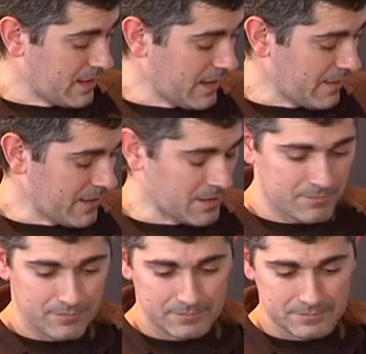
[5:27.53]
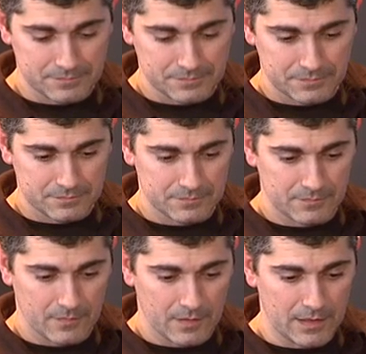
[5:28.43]
And then
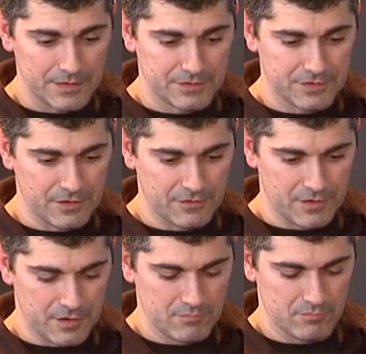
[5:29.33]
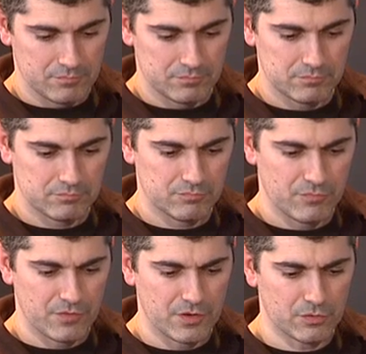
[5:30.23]
let's change the
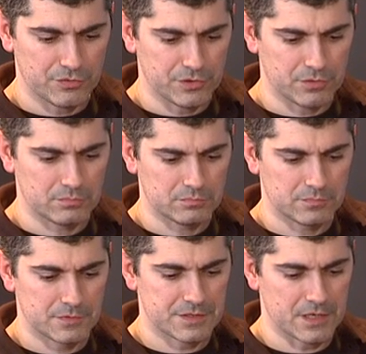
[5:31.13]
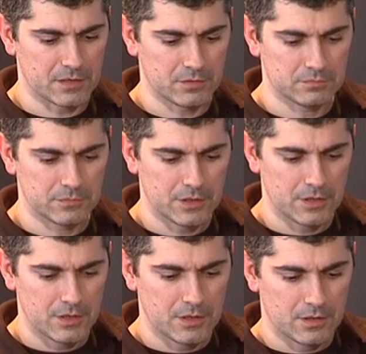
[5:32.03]
audio signal.
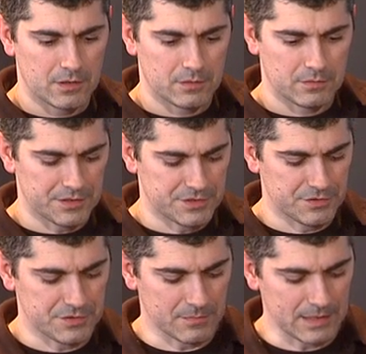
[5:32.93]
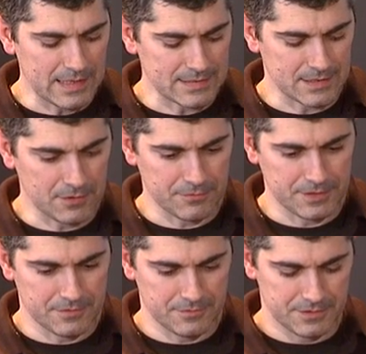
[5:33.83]
Let's use some classical
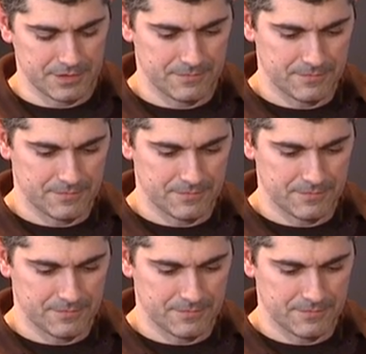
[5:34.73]
recording.